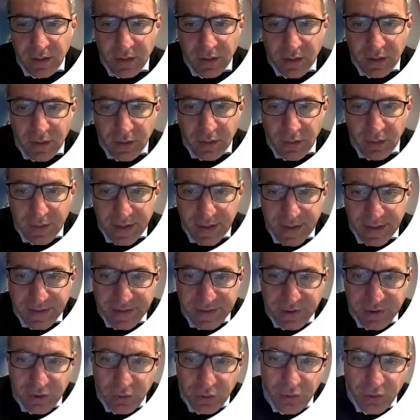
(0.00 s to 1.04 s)
Okay,
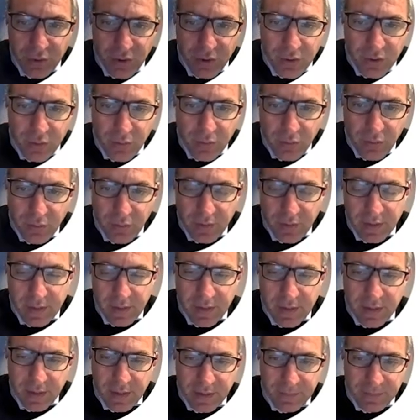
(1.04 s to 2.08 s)
so
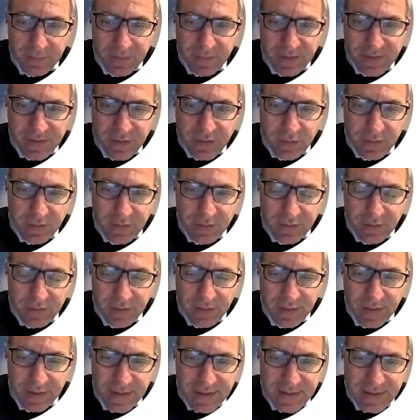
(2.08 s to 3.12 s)
it's not
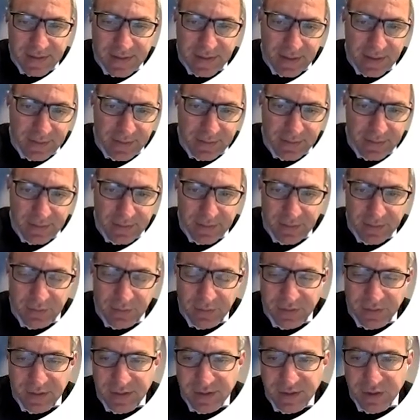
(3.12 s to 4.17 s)
easy, and I know in
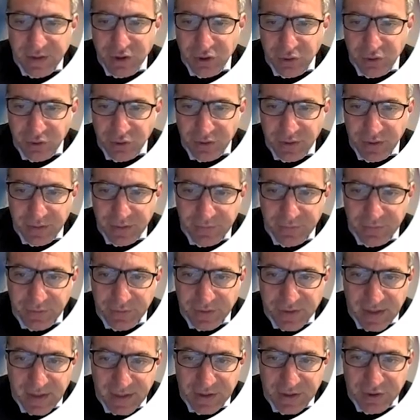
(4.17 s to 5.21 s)
this short first
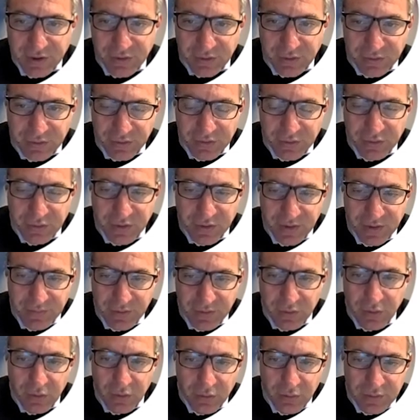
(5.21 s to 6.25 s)
lecture, to give you
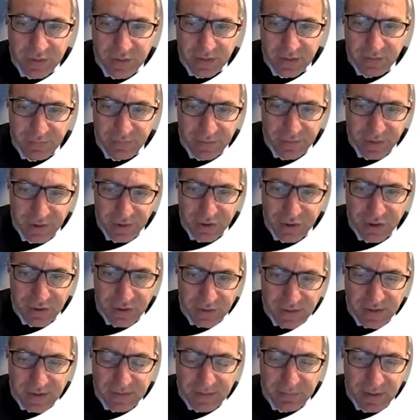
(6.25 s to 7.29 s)
all the
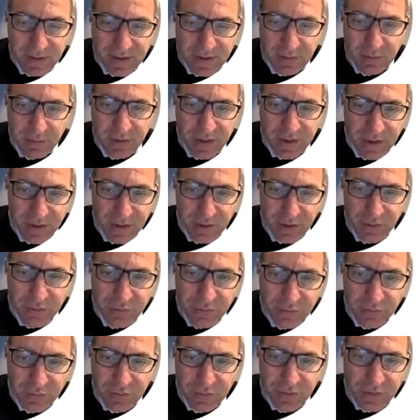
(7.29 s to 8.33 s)
definitions, but I want
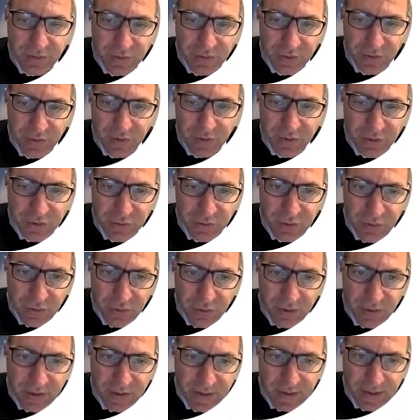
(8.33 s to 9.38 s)
you to
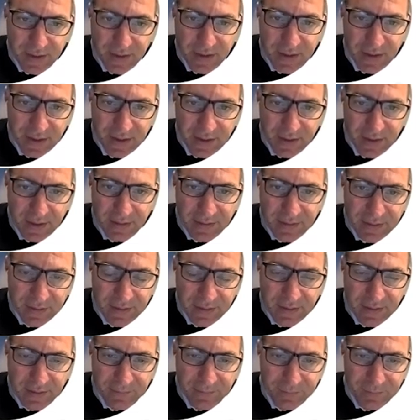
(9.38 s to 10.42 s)
look at
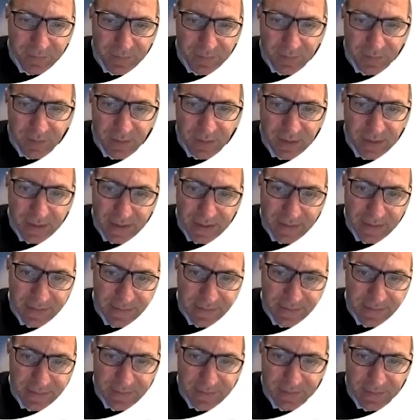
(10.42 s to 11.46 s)
the
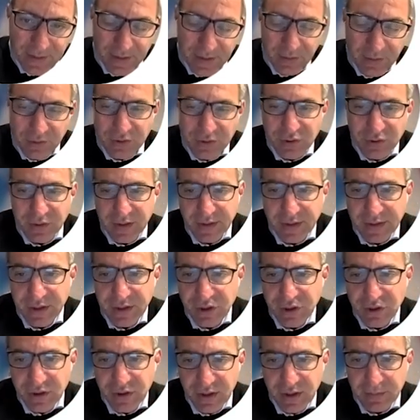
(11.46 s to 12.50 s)
links and also the
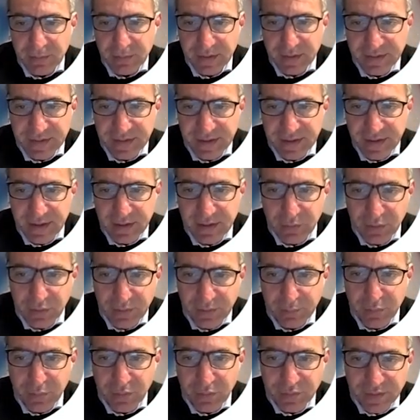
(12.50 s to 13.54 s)
additional material we
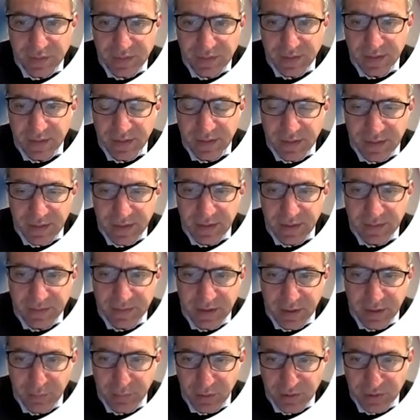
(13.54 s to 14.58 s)
put in the
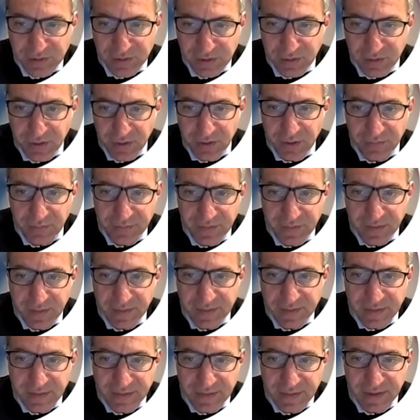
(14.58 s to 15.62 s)
repository of
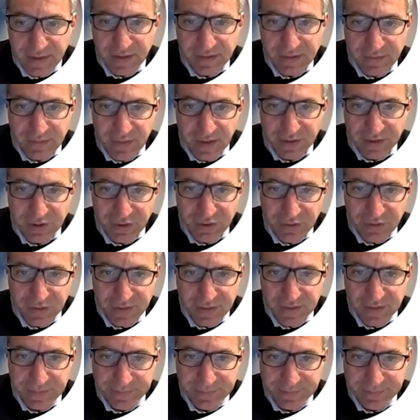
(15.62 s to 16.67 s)
these series of
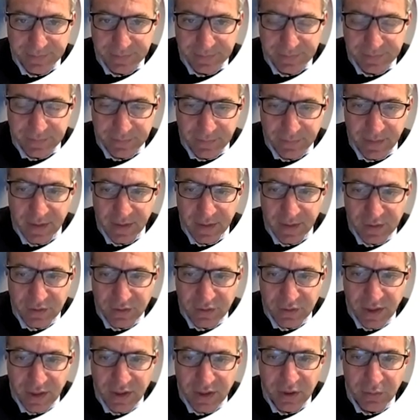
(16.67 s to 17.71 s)
lectures, so
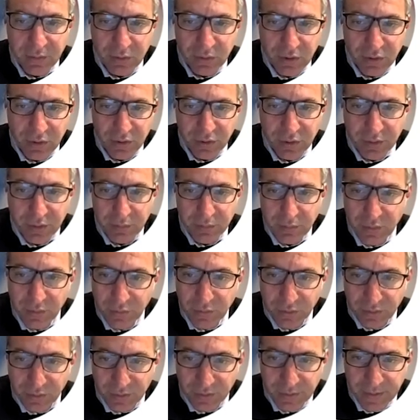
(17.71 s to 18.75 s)
that you will learn
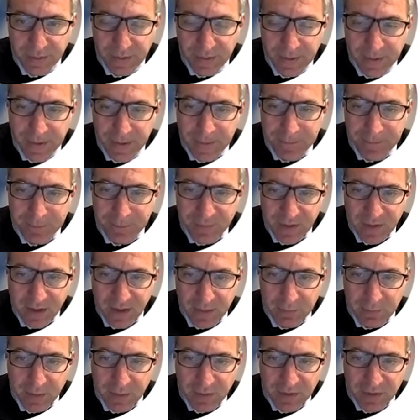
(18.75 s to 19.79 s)
more
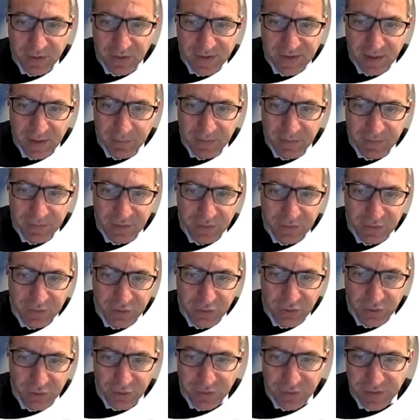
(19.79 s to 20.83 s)
about some of the
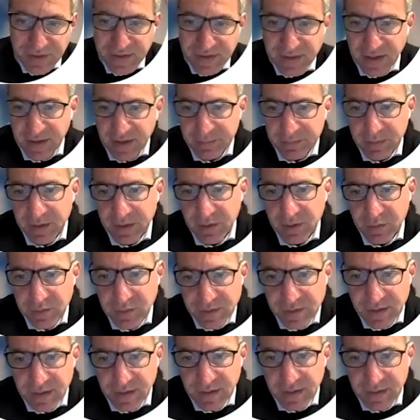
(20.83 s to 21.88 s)
terms I've been
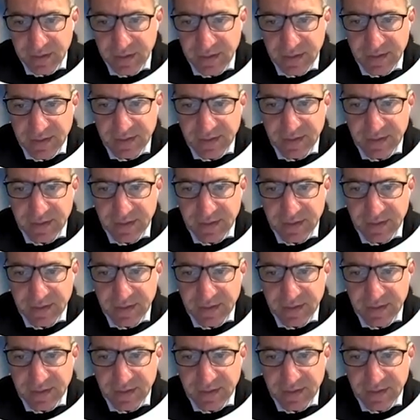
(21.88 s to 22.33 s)
using in this